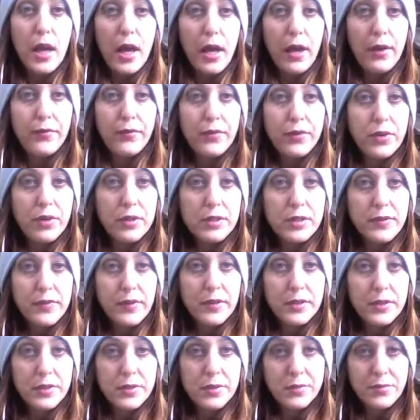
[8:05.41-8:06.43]
And for those of
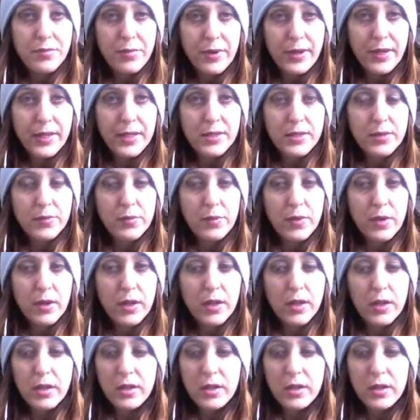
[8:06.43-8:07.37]
us whose brains work